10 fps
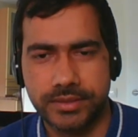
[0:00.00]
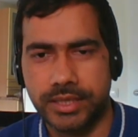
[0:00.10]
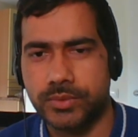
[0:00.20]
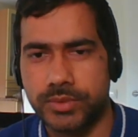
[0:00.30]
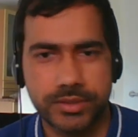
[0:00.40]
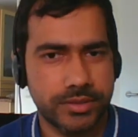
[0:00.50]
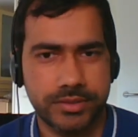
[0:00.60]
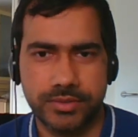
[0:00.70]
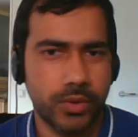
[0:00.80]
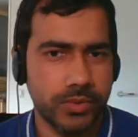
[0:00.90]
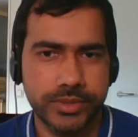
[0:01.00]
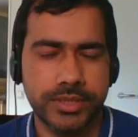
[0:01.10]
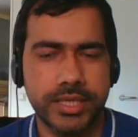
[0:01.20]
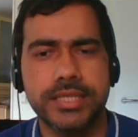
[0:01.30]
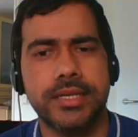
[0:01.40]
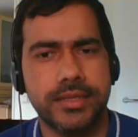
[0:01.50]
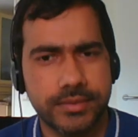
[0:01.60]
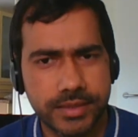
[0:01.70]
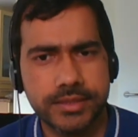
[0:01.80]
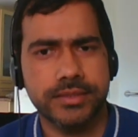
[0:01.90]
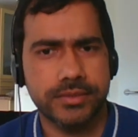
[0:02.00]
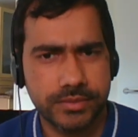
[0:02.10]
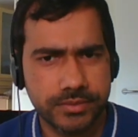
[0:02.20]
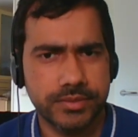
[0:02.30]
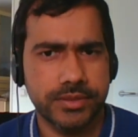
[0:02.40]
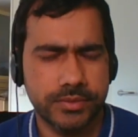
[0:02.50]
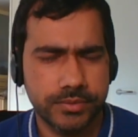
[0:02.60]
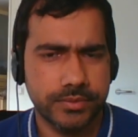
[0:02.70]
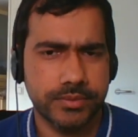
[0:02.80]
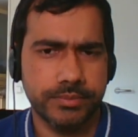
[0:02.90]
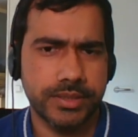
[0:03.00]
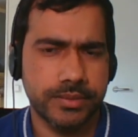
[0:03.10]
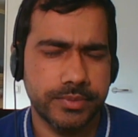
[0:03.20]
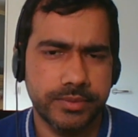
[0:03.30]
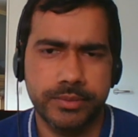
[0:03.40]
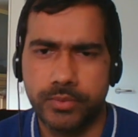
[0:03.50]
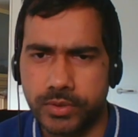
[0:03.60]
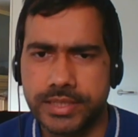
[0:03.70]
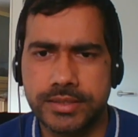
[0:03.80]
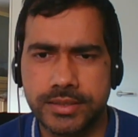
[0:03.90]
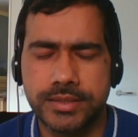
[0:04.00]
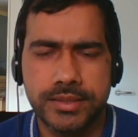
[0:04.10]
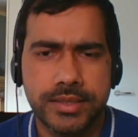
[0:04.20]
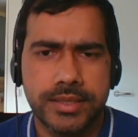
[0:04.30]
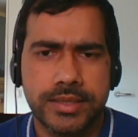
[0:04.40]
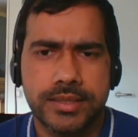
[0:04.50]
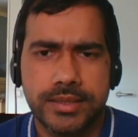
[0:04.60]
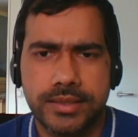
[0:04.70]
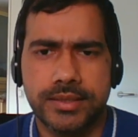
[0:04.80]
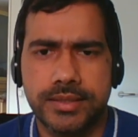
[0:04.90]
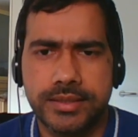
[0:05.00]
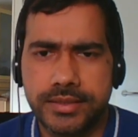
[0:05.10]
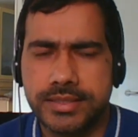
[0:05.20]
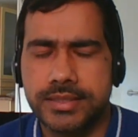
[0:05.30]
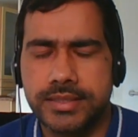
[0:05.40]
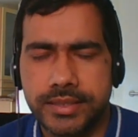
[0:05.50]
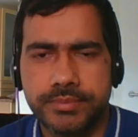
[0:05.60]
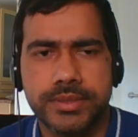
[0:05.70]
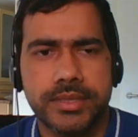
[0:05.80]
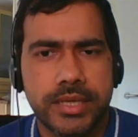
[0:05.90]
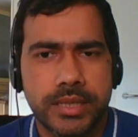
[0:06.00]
that was always the case, and it has, you know, become even more easier in the recent times.